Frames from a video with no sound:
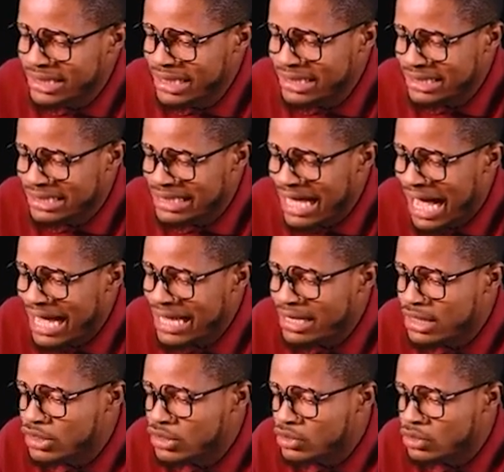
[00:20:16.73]
This guy
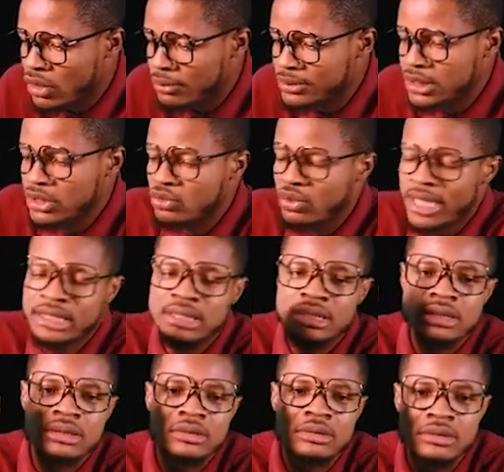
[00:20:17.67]
is
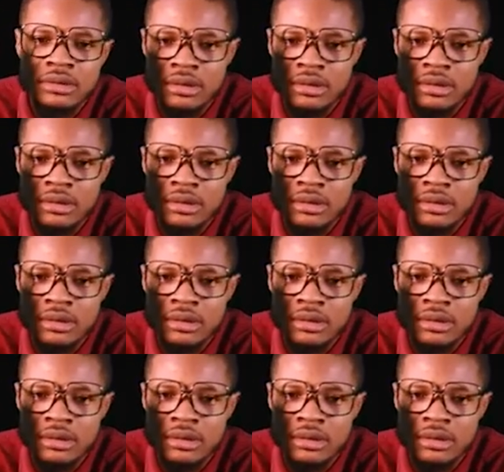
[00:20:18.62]
substituent.